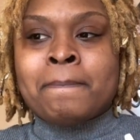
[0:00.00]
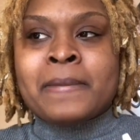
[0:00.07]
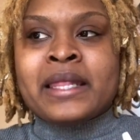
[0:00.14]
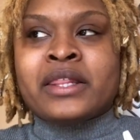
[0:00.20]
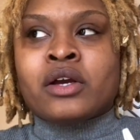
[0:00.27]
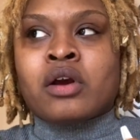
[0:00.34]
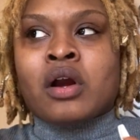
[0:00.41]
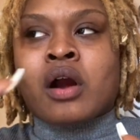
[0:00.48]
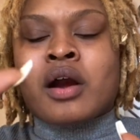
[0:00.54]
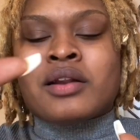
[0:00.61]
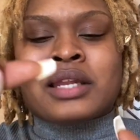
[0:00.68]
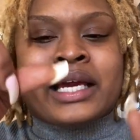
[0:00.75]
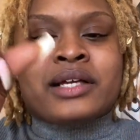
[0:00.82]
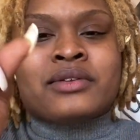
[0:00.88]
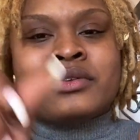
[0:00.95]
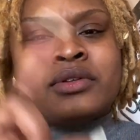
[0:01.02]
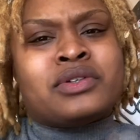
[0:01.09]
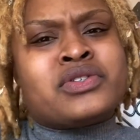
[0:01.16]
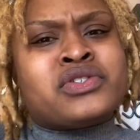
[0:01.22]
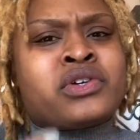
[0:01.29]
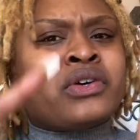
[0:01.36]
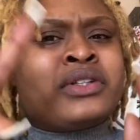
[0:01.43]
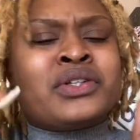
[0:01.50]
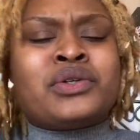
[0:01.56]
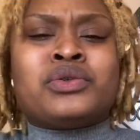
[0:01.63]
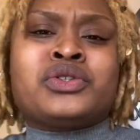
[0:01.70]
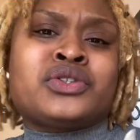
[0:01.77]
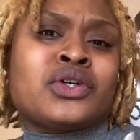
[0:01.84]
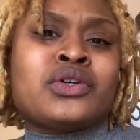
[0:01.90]
There are like certain little
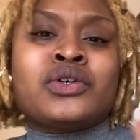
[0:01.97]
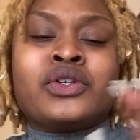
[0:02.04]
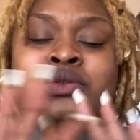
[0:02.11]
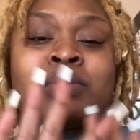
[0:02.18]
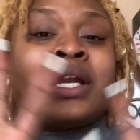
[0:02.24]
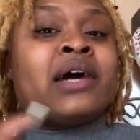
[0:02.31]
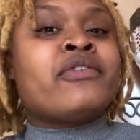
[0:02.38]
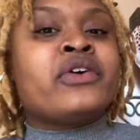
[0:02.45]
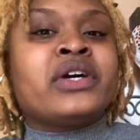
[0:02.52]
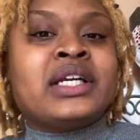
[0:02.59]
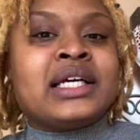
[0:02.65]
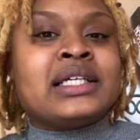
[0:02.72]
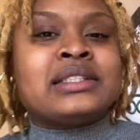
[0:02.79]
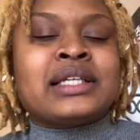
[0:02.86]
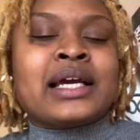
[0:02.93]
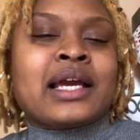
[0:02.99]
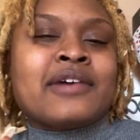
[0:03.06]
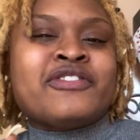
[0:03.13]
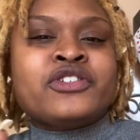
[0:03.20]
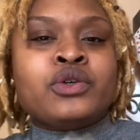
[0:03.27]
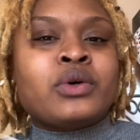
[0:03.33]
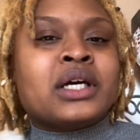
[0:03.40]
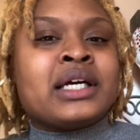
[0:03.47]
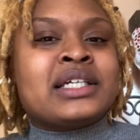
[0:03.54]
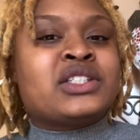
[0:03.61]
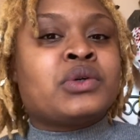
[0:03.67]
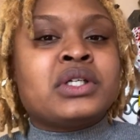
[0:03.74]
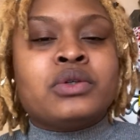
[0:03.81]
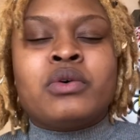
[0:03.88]
circles, whatever it is. Like, if you can get
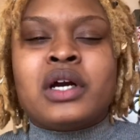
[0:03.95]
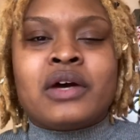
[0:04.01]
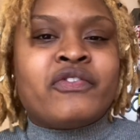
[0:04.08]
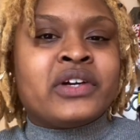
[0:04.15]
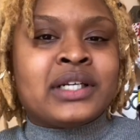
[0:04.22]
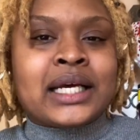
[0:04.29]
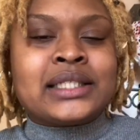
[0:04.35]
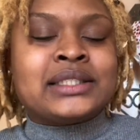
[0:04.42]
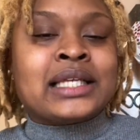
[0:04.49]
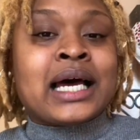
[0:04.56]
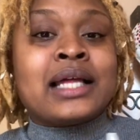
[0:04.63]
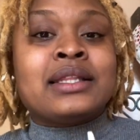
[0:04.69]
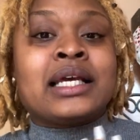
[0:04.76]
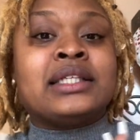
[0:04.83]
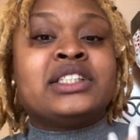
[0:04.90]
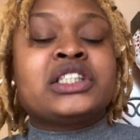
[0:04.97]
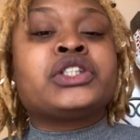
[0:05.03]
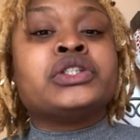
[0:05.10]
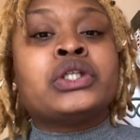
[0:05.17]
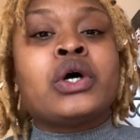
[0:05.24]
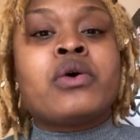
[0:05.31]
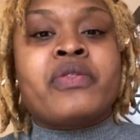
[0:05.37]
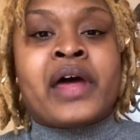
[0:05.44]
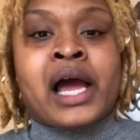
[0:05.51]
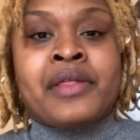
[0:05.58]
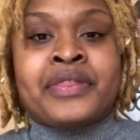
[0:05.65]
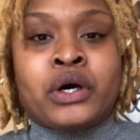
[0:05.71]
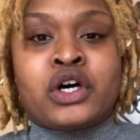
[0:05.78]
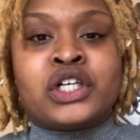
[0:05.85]
someone who can finesse that, then just know
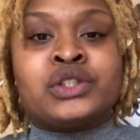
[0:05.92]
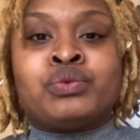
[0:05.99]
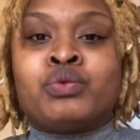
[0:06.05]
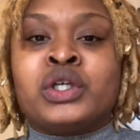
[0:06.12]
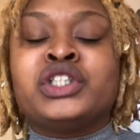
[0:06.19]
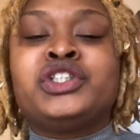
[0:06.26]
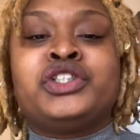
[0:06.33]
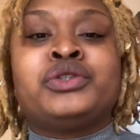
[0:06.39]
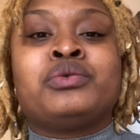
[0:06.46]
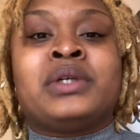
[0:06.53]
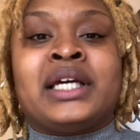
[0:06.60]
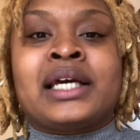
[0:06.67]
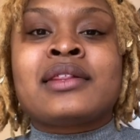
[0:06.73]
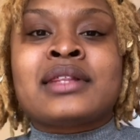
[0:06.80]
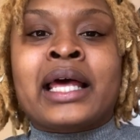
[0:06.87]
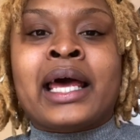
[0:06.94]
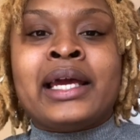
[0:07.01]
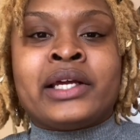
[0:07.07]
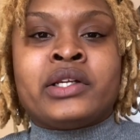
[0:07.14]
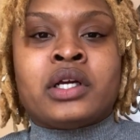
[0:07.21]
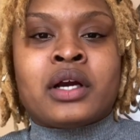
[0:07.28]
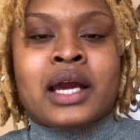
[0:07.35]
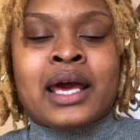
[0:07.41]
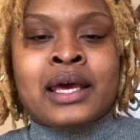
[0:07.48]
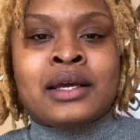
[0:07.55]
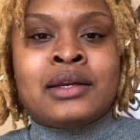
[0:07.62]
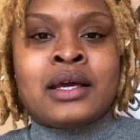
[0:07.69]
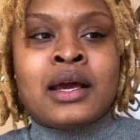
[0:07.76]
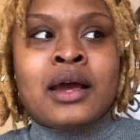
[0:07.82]
that, though, because once you get that in your
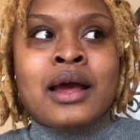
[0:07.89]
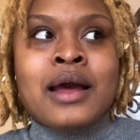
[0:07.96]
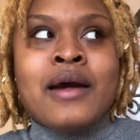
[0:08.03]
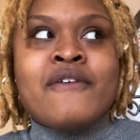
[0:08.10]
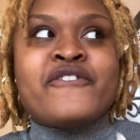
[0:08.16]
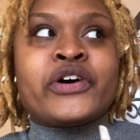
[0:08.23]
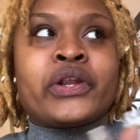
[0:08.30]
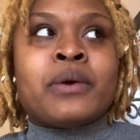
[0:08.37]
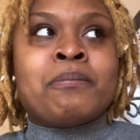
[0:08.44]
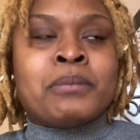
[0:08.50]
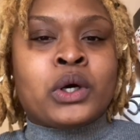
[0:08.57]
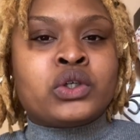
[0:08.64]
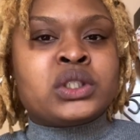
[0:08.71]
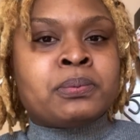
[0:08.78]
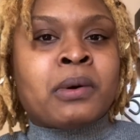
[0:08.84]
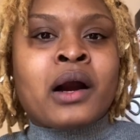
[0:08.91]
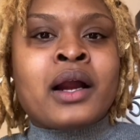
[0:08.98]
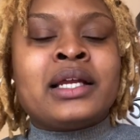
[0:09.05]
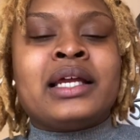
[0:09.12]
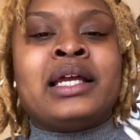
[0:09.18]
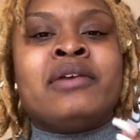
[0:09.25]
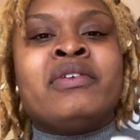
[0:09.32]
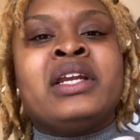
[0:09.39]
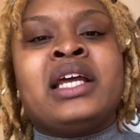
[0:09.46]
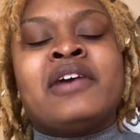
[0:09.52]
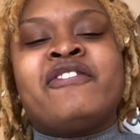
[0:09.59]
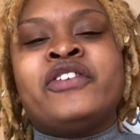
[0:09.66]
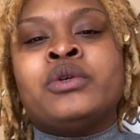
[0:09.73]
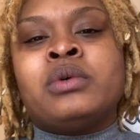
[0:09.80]
head, for the most part, even
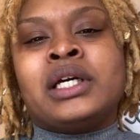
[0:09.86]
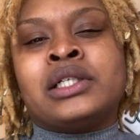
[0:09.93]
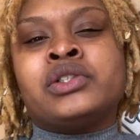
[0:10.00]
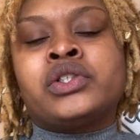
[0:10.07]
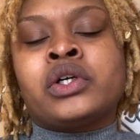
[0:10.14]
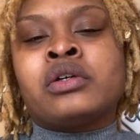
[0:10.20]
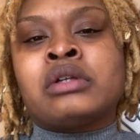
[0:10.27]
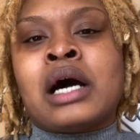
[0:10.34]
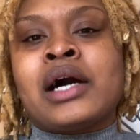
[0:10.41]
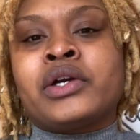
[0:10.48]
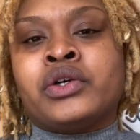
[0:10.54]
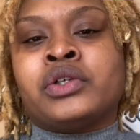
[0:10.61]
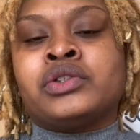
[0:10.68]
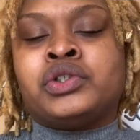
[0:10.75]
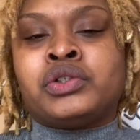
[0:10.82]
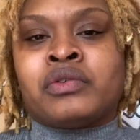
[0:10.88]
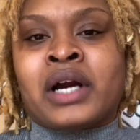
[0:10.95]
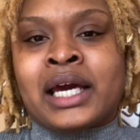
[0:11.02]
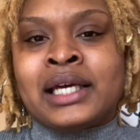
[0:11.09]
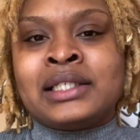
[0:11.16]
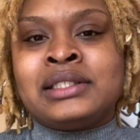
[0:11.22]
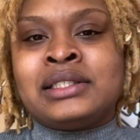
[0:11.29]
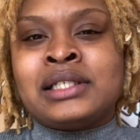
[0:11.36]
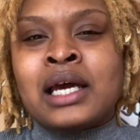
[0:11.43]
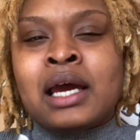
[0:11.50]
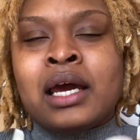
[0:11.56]
if you interlock your dreads,